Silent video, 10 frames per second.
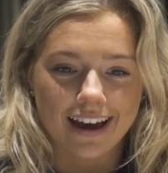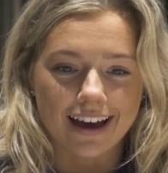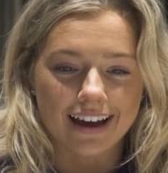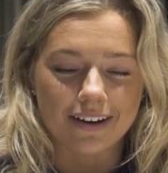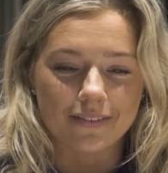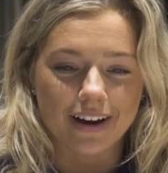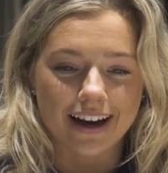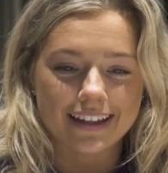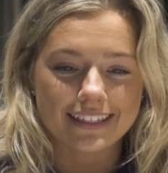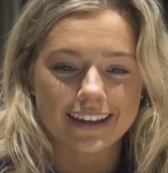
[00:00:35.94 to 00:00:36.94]
Um,
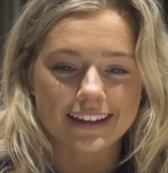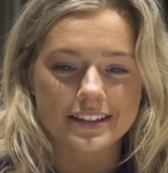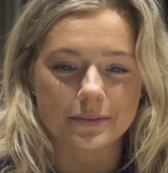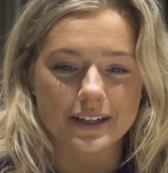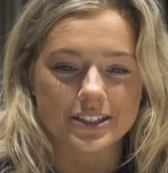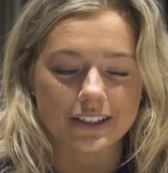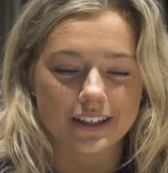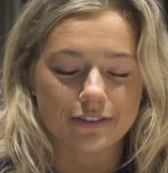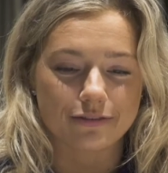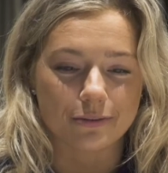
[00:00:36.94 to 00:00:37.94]
I think
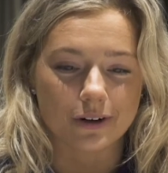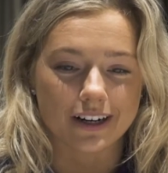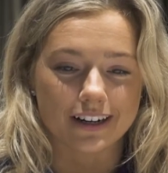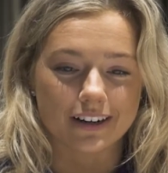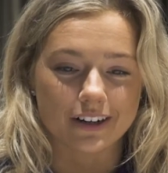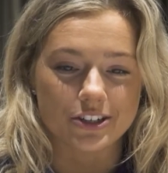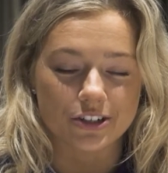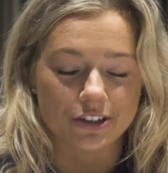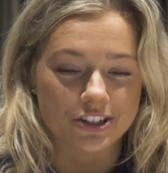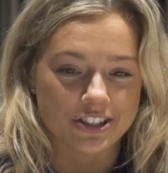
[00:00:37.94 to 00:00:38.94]
especially for our
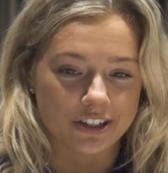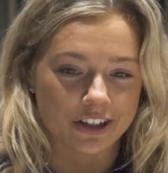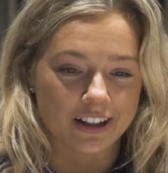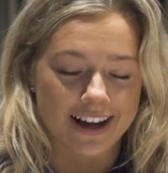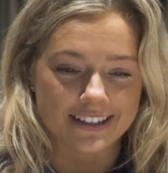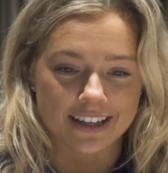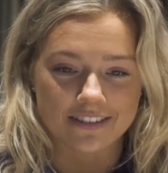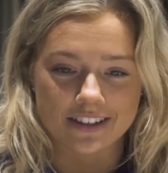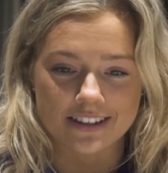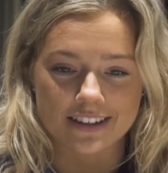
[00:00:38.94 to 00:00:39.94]
junior and senior class, it
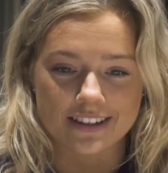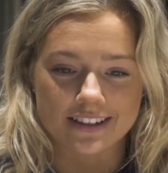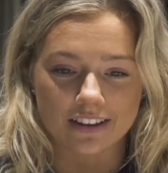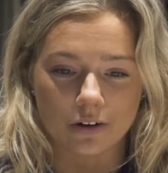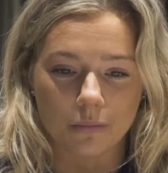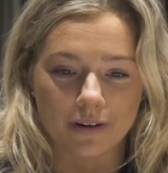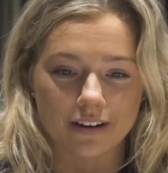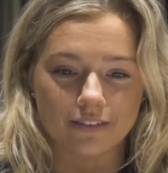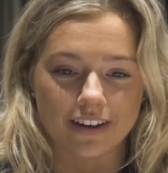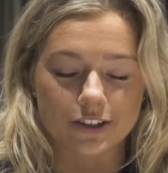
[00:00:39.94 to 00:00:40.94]
gives us this little
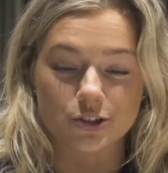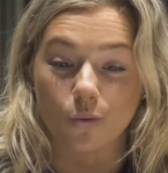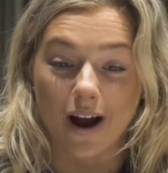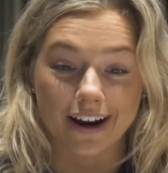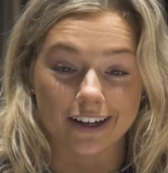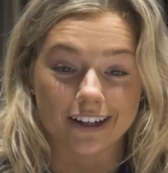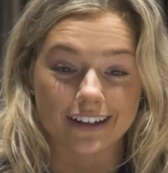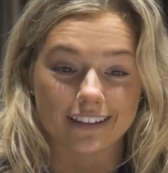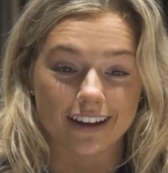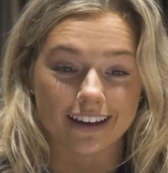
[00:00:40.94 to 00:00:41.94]
bit of like swagger
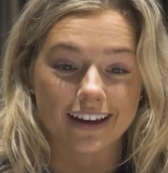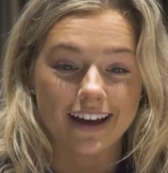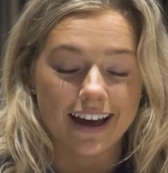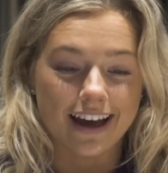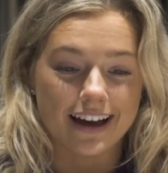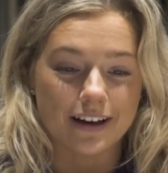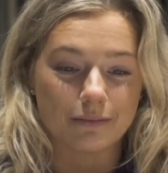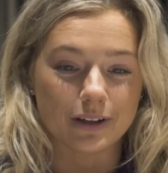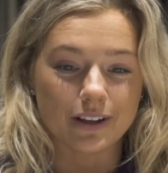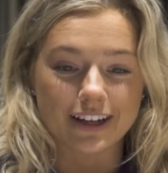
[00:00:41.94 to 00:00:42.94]
and like
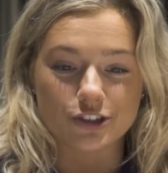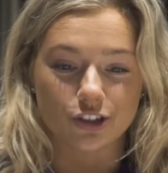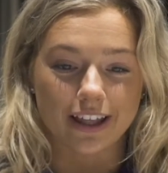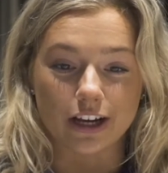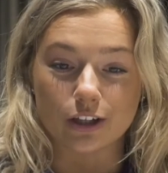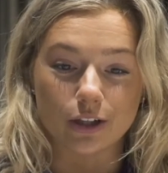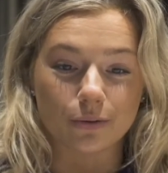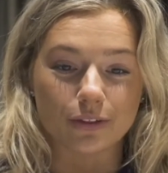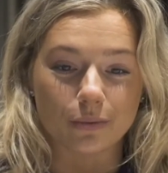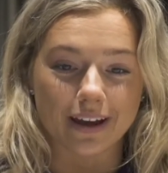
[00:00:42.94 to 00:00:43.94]
um, little extra like
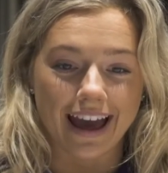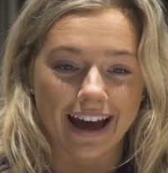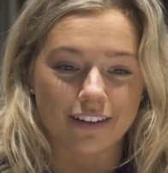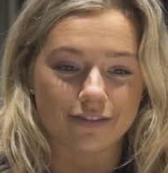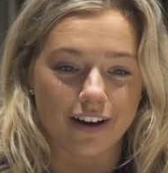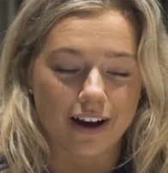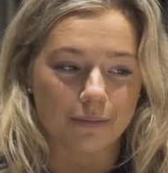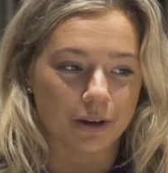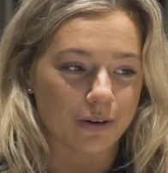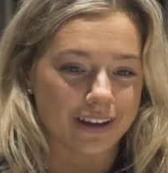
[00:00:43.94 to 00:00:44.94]
gloat that we have
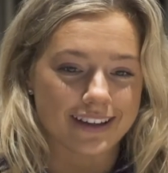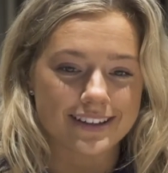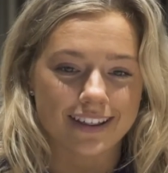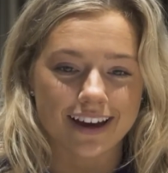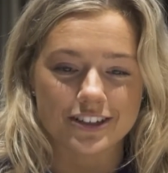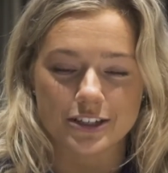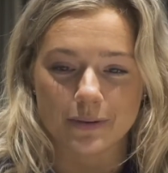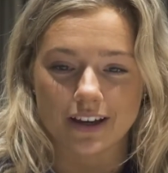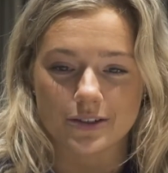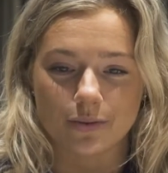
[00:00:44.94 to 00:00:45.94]
um, going into that, just
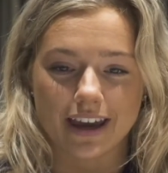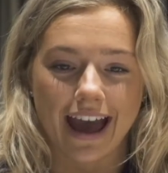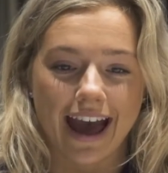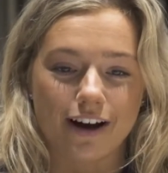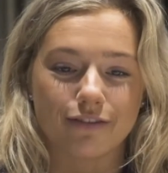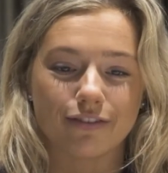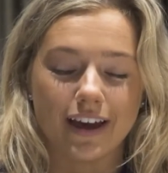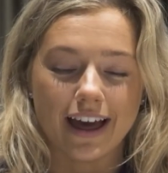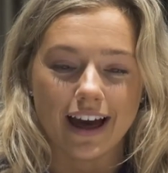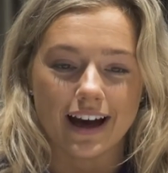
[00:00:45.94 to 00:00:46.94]
because we have
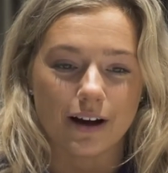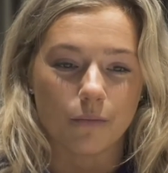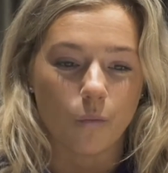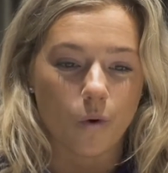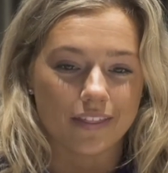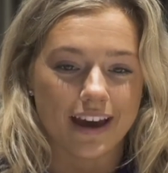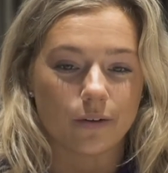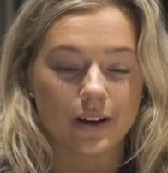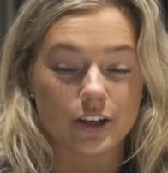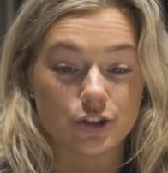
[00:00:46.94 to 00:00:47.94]
um, won that
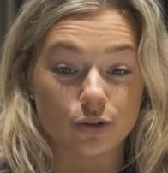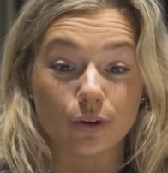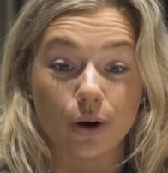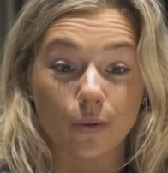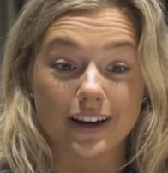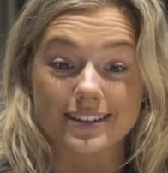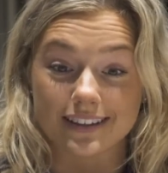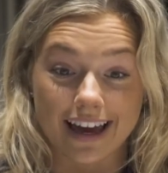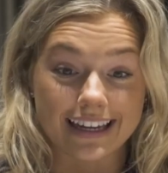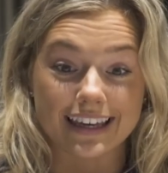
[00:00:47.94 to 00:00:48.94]
and we do know what
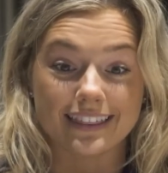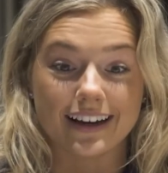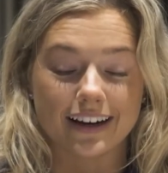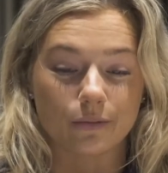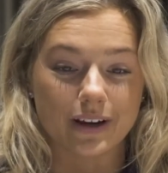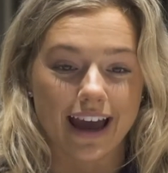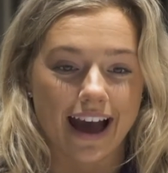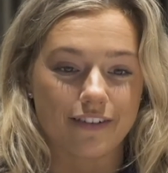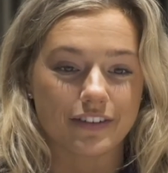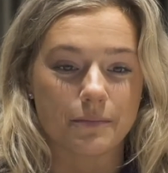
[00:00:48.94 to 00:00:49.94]
it's like in there, and we
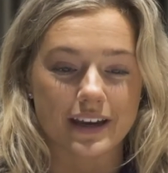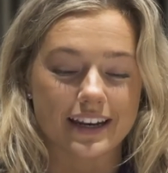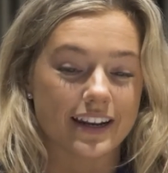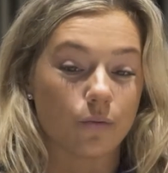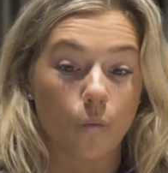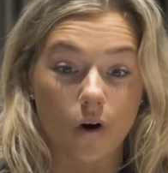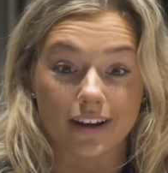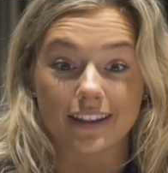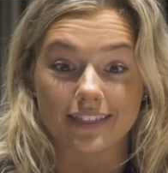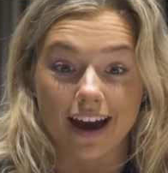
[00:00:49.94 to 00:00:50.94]
have competed and
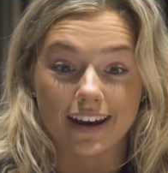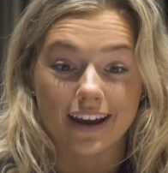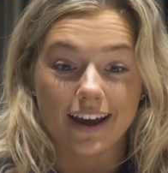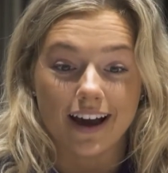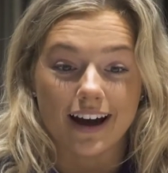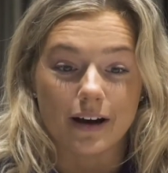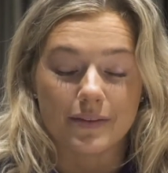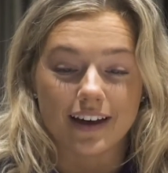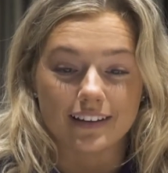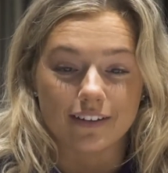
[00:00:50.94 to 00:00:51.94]
won at that um,
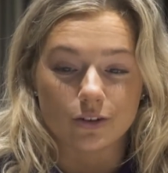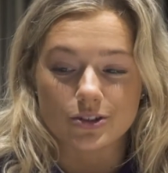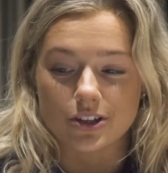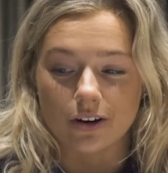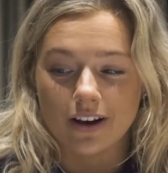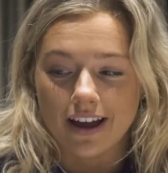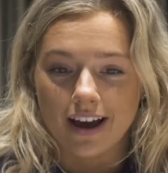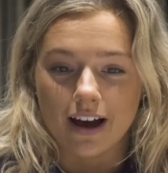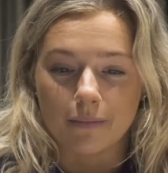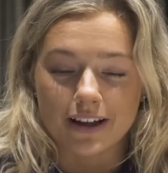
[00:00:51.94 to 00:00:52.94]
at that level. So
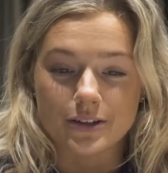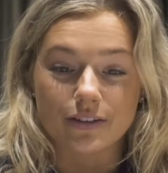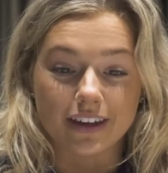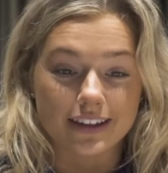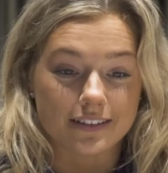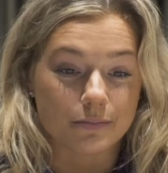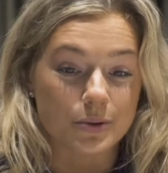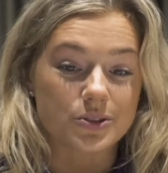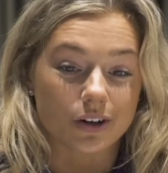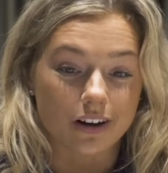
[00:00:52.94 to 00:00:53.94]
um, I do think it
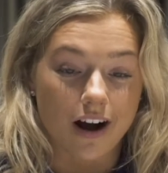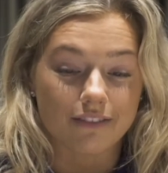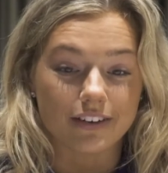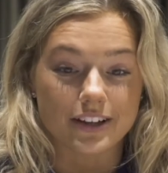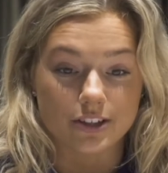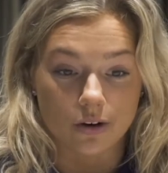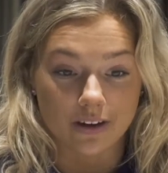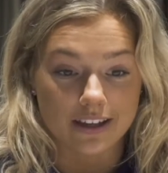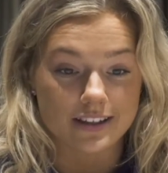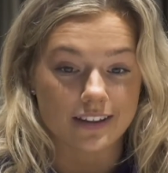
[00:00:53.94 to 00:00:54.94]
boosts our confidence
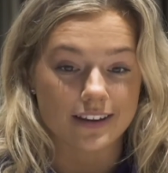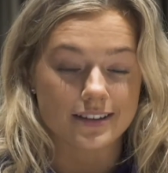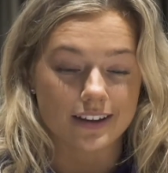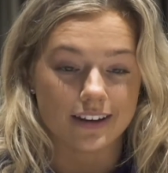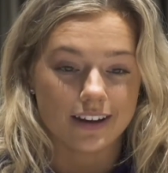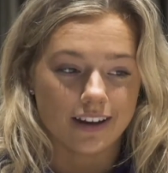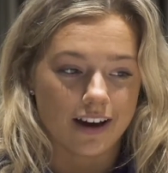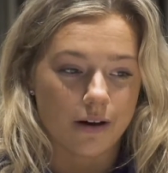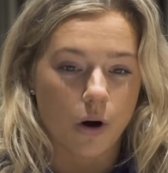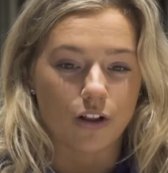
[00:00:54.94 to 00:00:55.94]
going into this, and
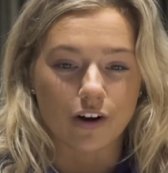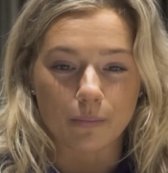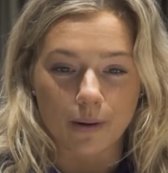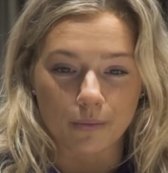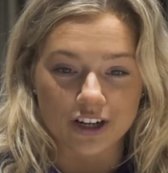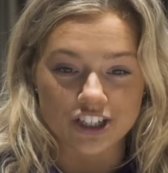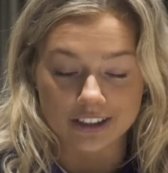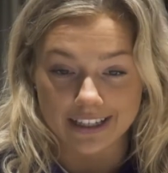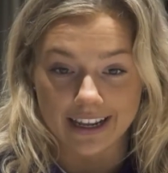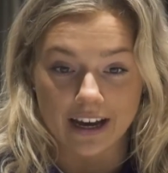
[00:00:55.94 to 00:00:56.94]
um, all of our
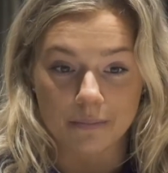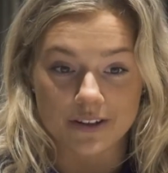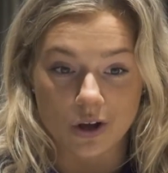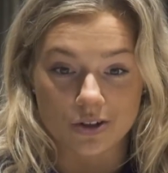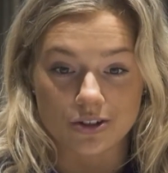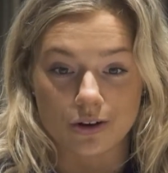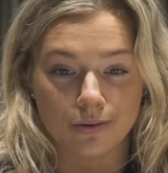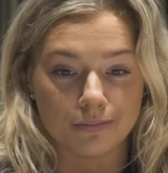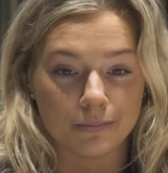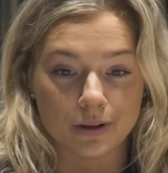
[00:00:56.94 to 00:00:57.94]
preparation leading up is
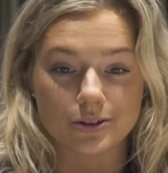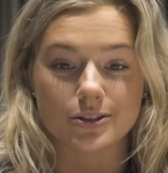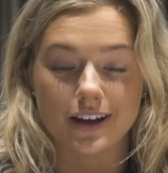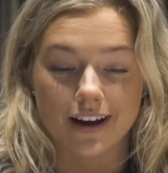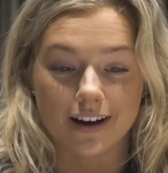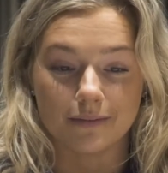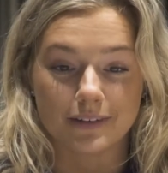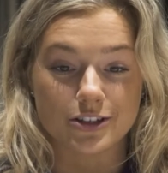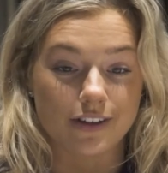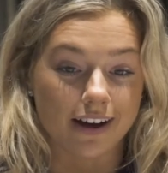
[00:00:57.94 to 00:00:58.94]
also built um,
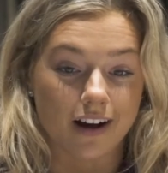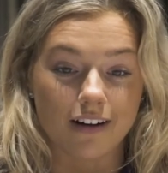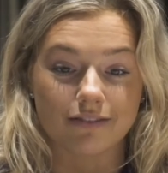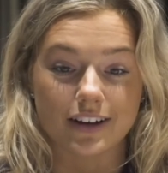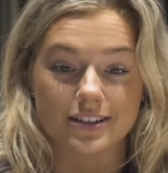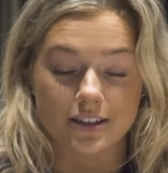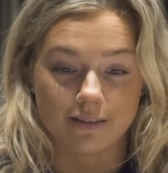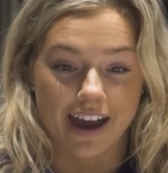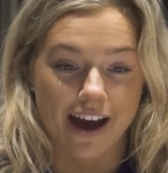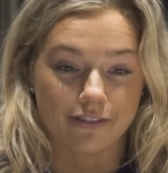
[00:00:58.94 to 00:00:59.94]
into that confidence that
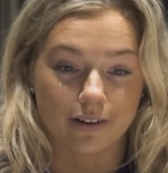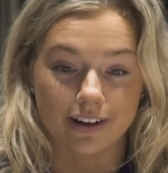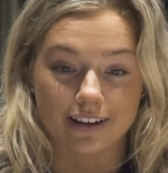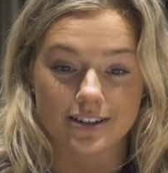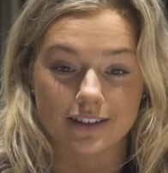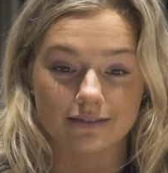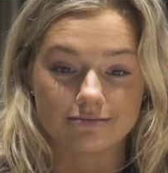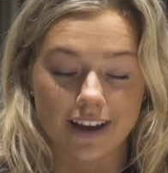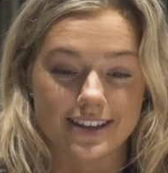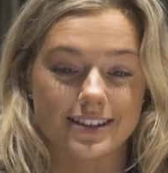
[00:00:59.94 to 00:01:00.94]
we have going into
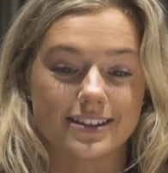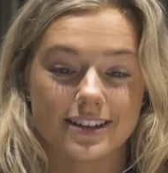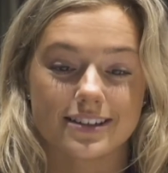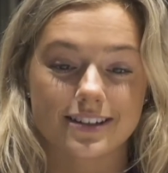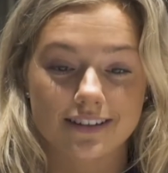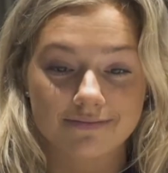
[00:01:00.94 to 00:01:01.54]
S E Cs.